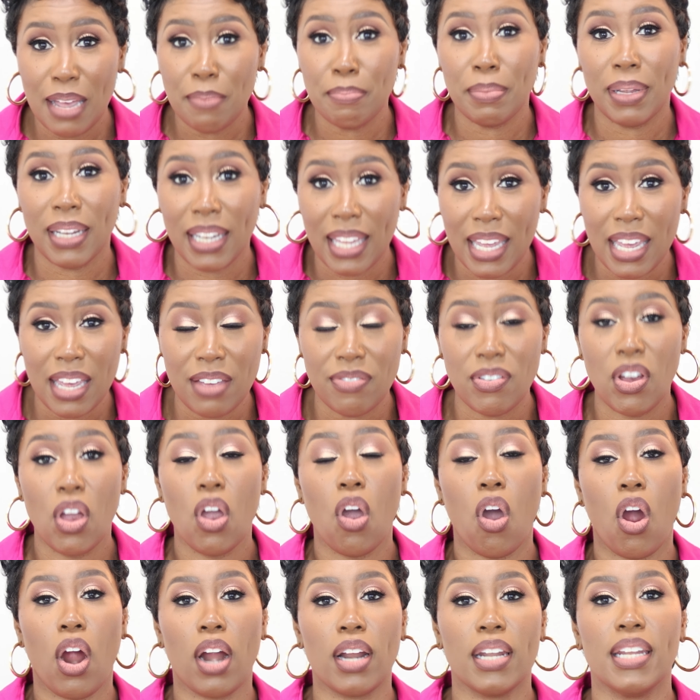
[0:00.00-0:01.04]
belief
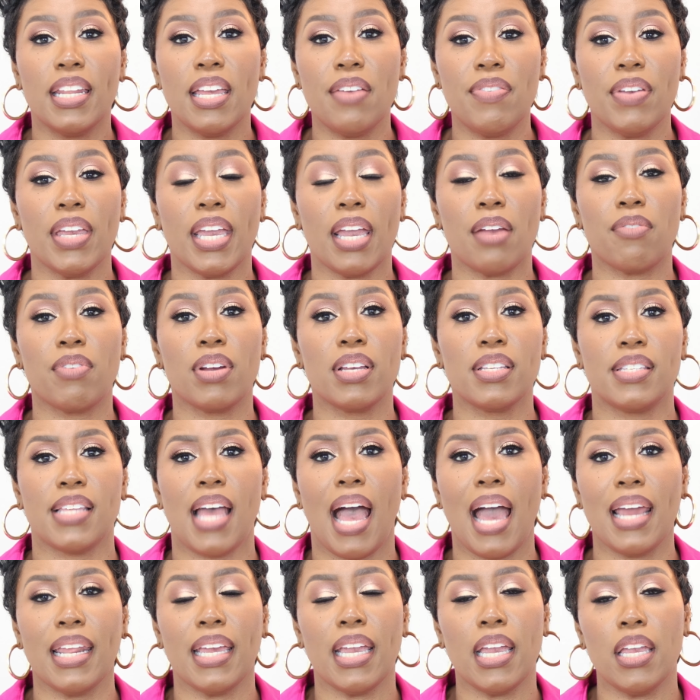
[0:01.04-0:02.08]
are living and
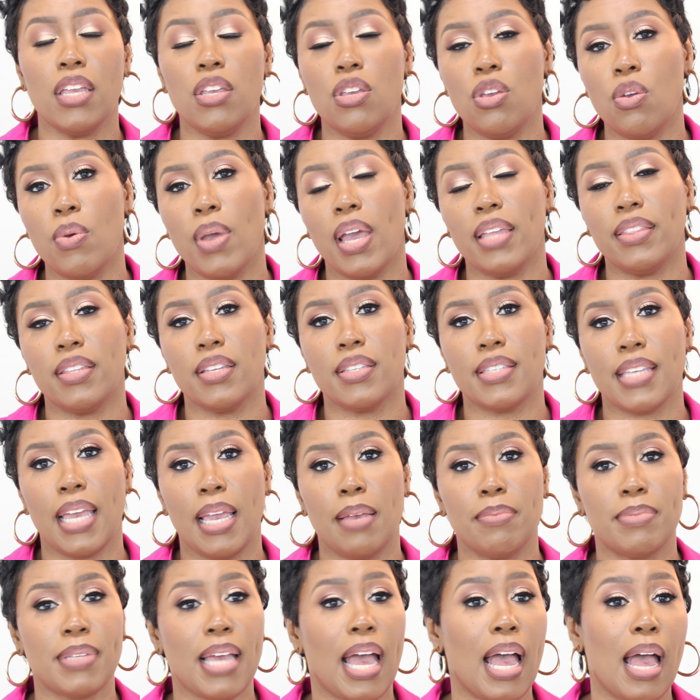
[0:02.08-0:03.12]
residing in you at the
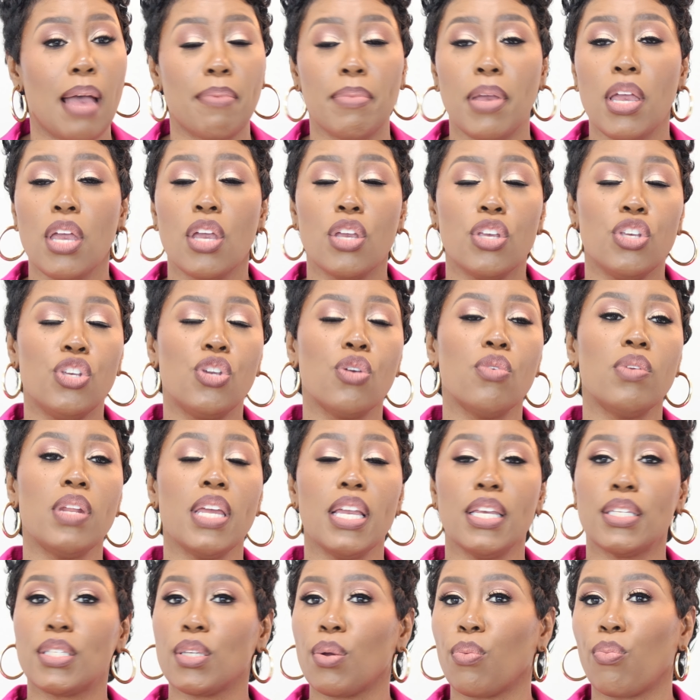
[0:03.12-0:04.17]
same time, you
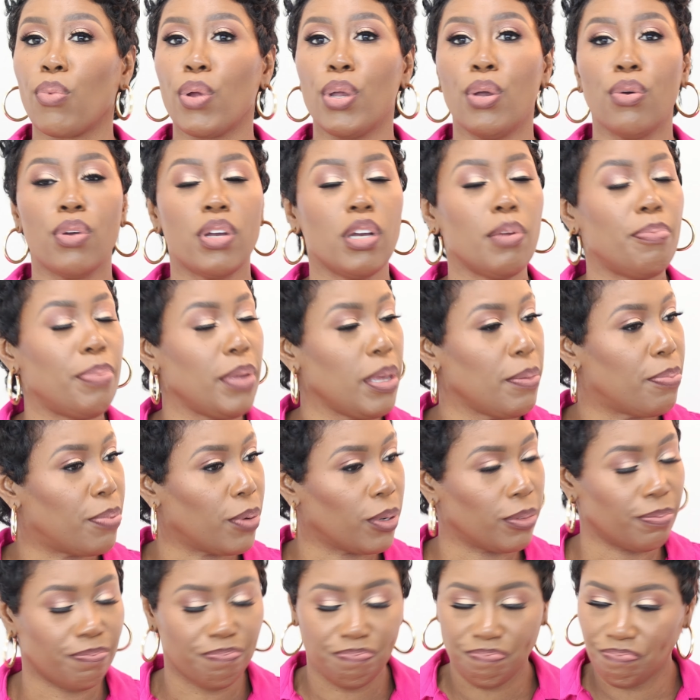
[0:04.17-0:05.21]
need some real good
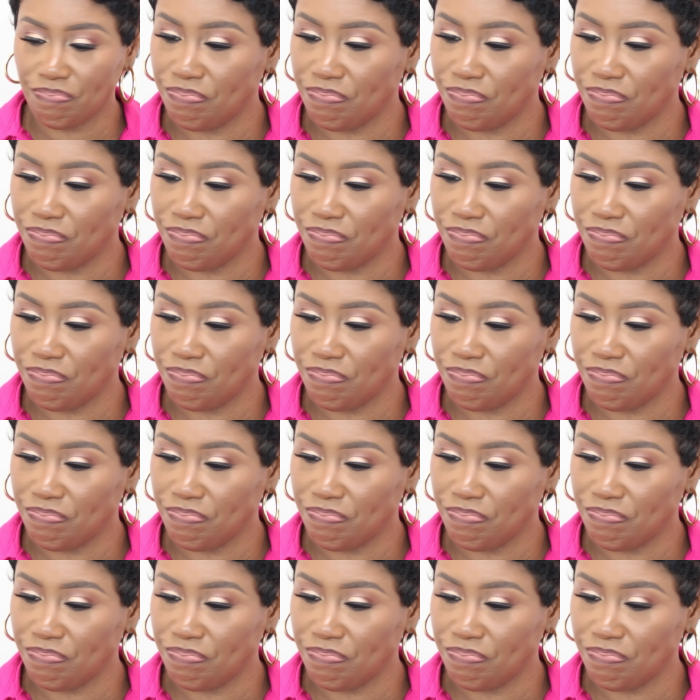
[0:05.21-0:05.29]
people.